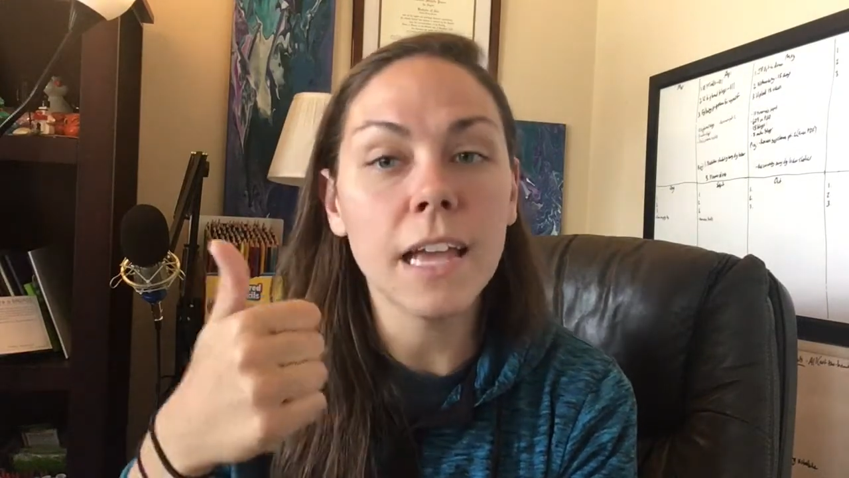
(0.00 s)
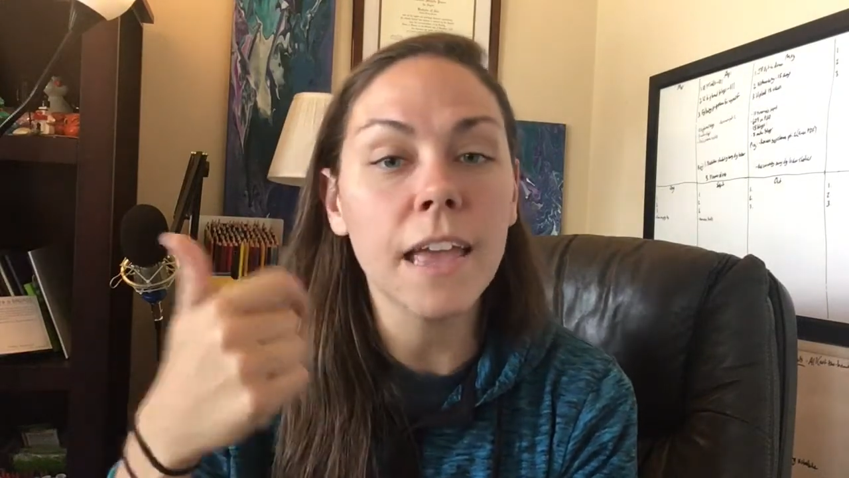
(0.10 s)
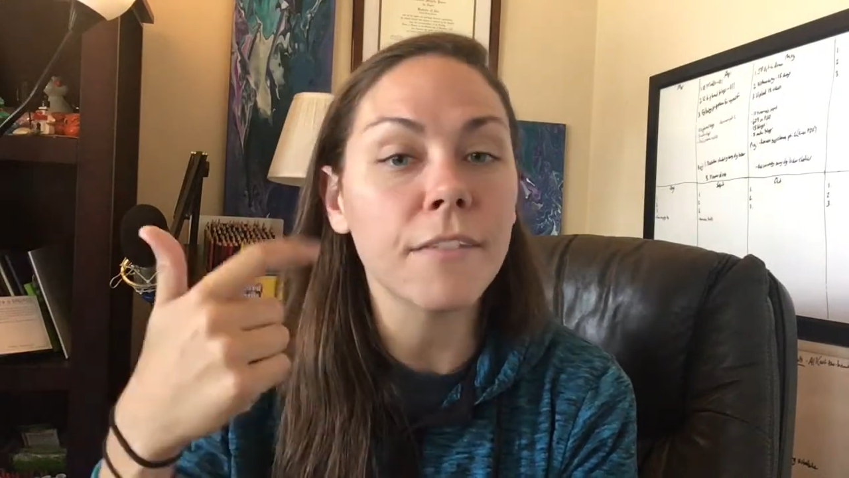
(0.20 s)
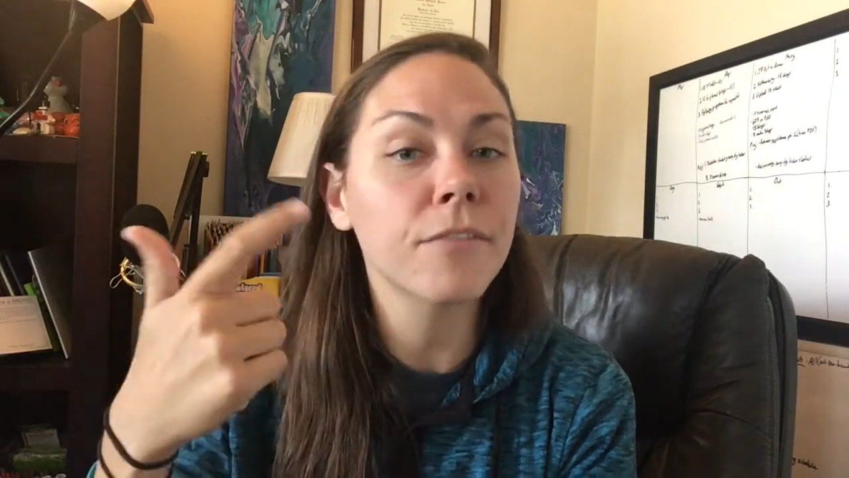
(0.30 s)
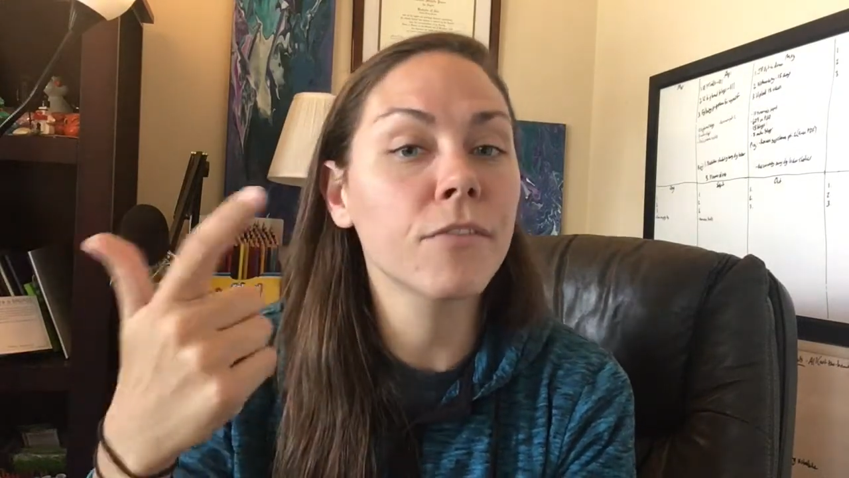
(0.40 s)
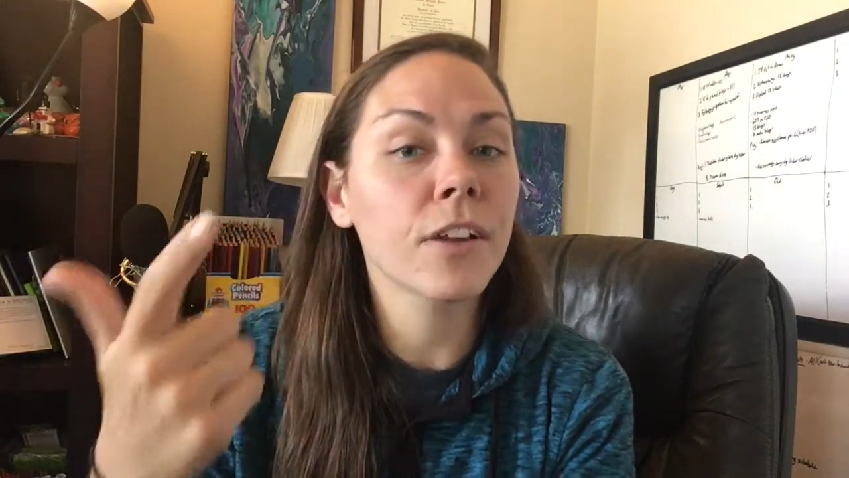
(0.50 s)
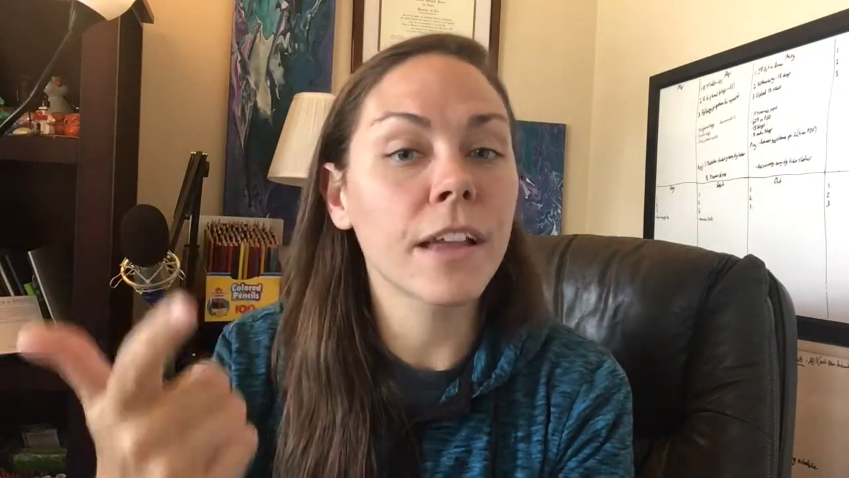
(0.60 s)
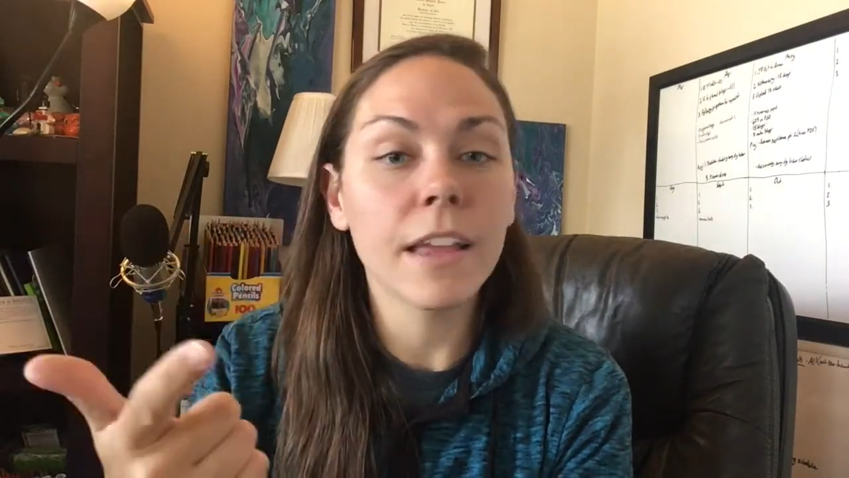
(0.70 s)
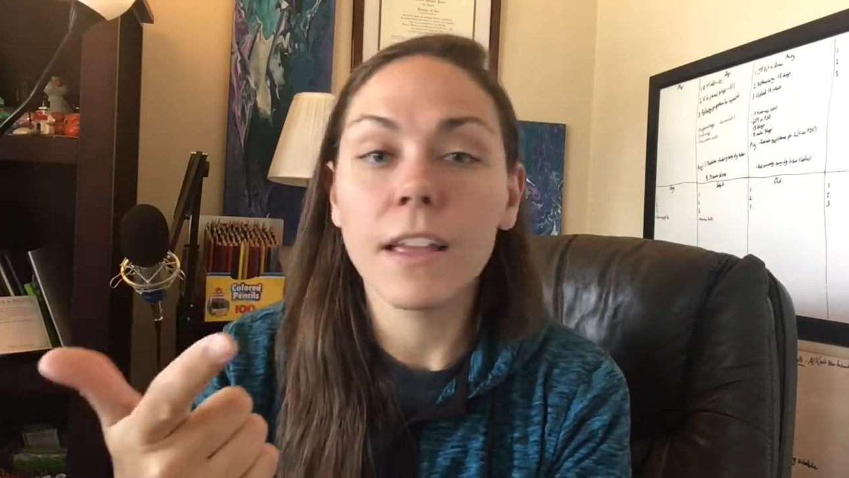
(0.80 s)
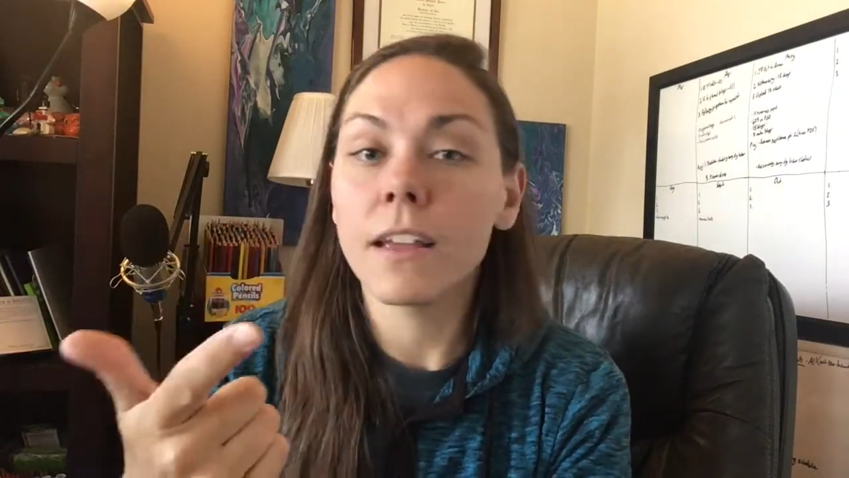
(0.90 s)
a
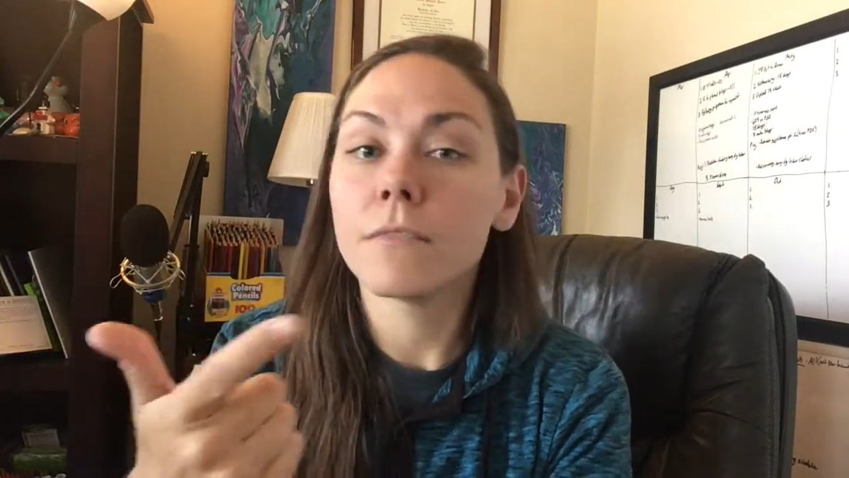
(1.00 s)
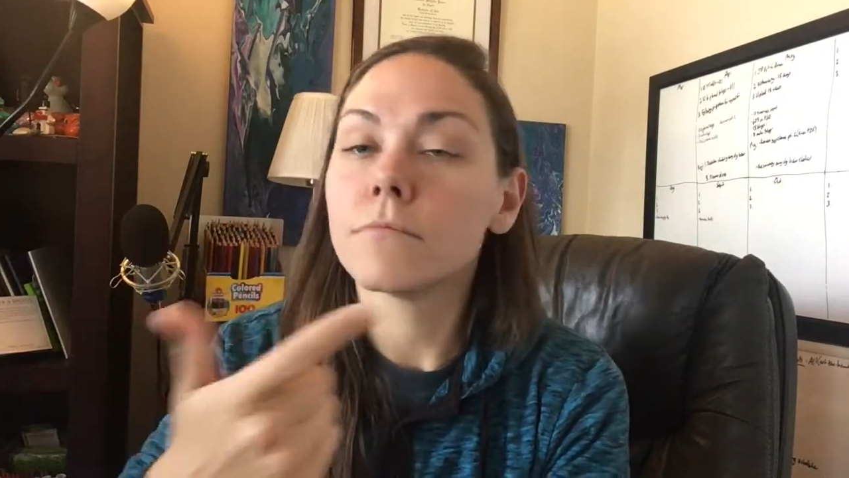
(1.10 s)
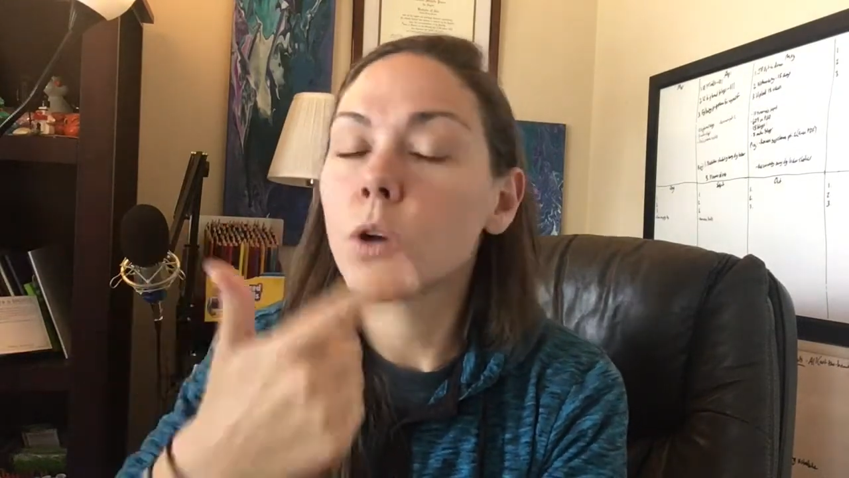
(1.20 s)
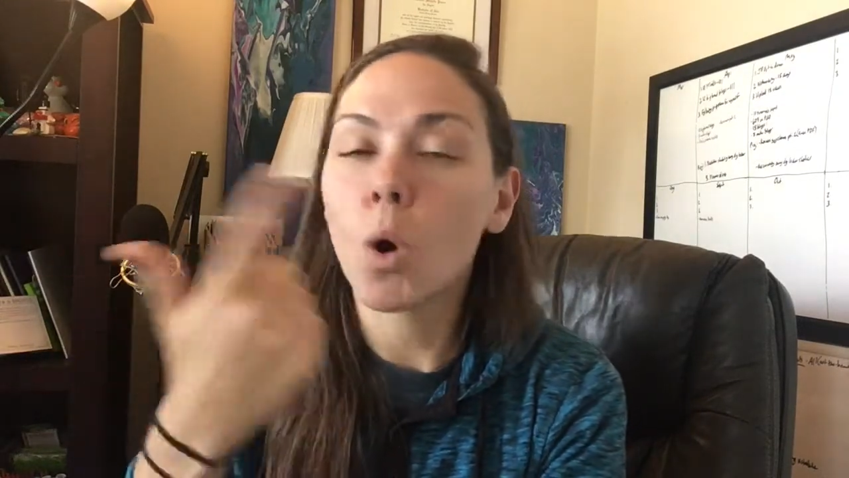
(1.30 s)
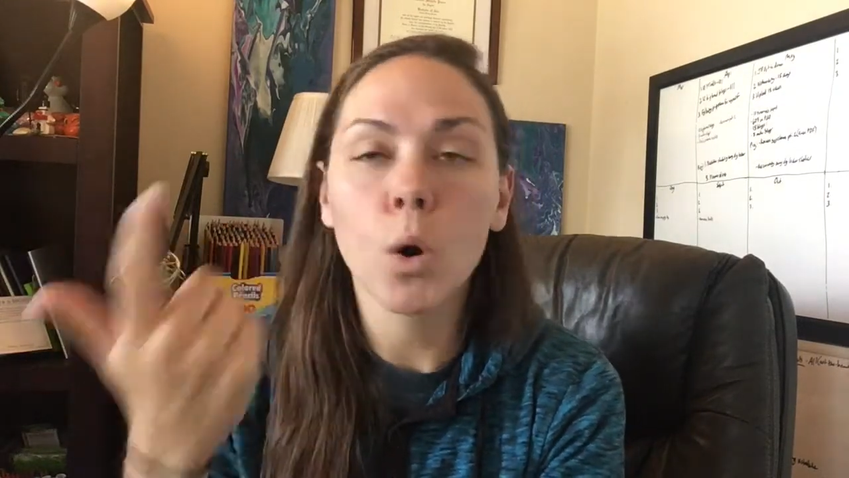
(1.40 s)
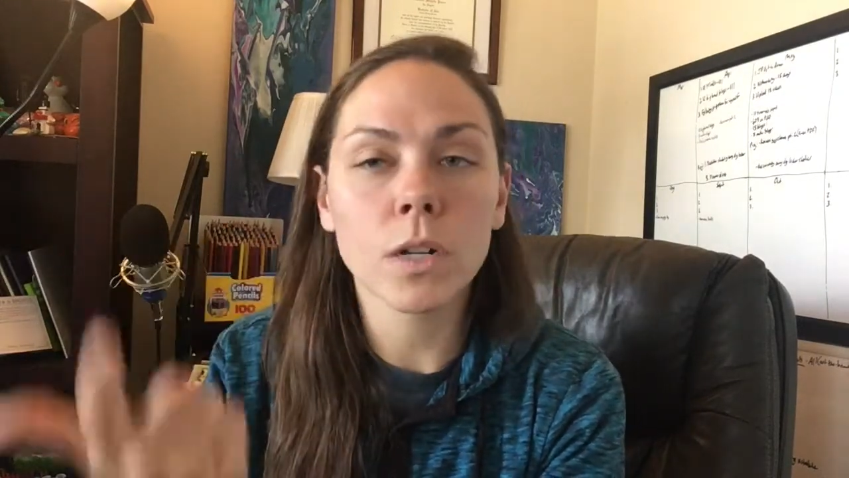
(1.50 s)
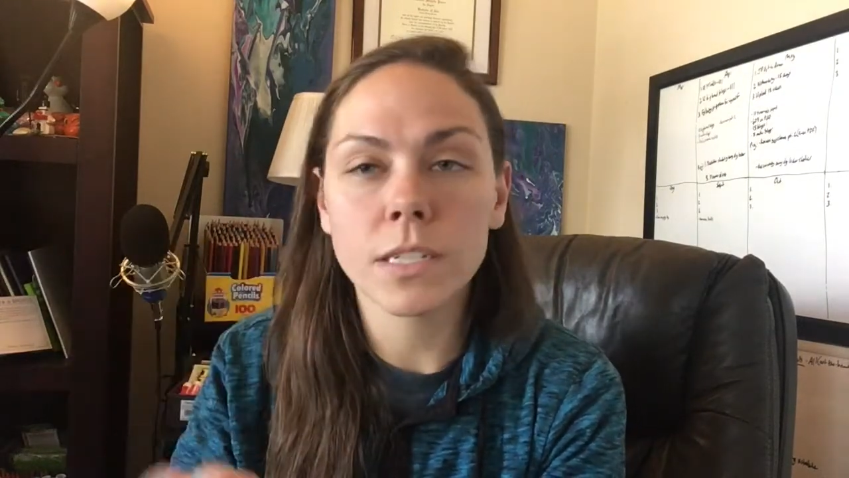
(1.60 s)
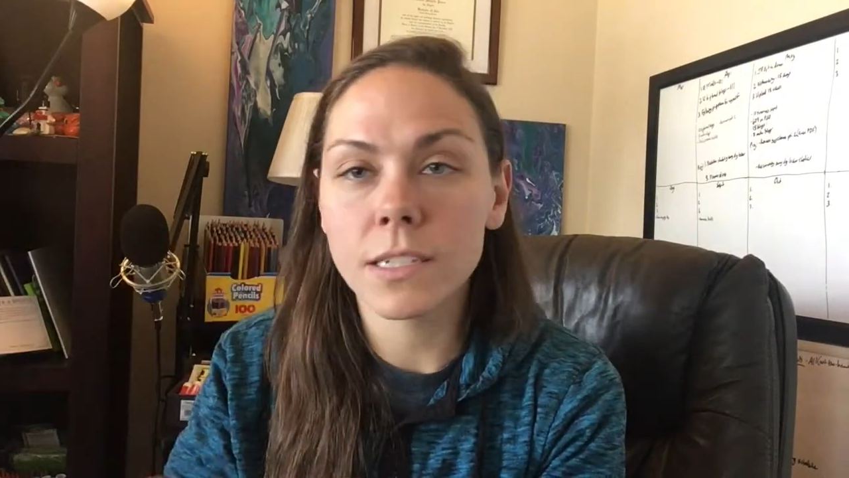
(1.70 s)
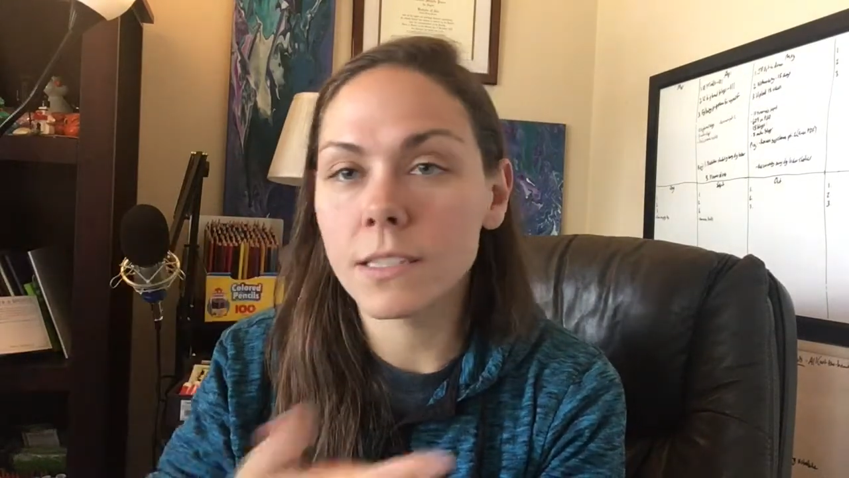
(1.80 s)
free course